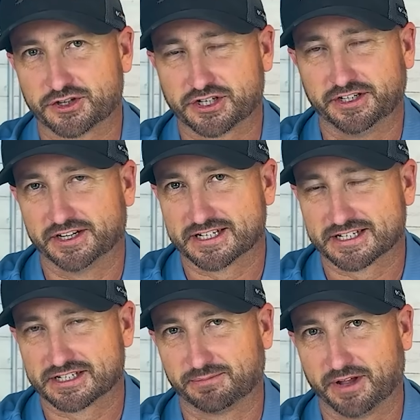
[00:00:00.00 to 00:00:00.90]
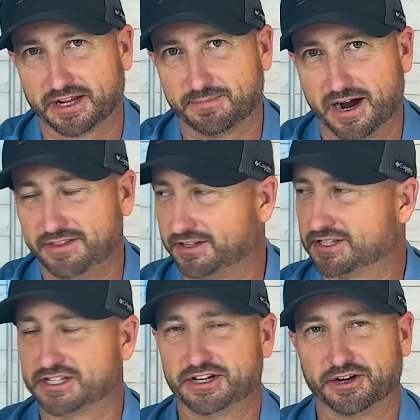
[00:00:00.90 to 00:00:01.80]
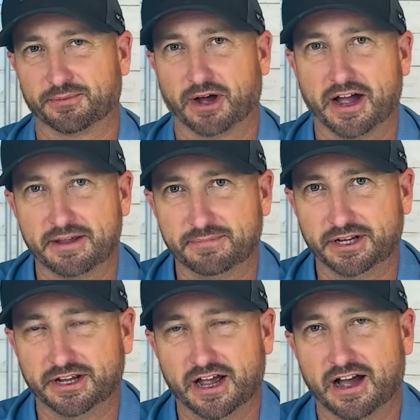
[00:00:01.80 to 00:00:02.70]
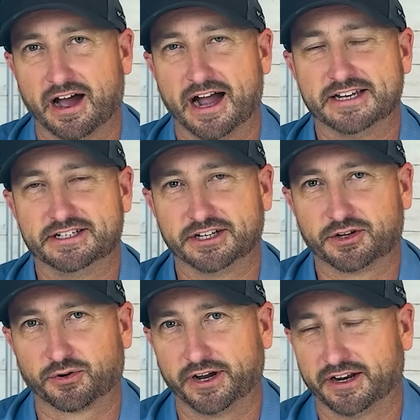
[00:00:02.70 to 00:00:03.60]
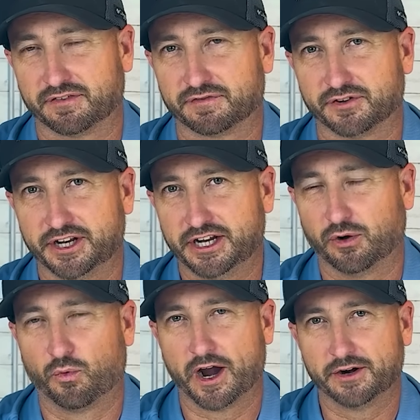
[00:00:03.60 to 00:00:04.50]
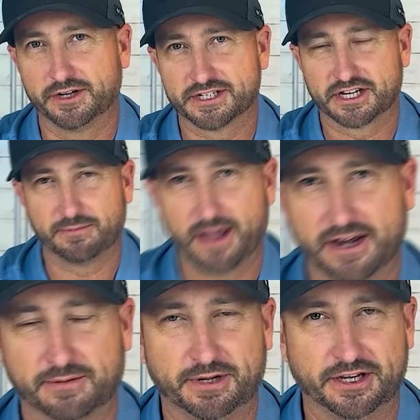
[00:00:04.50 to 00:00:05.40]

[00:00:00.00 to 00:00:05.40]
interested in a system like mine that you see here behind me, I did create a free wiring schematic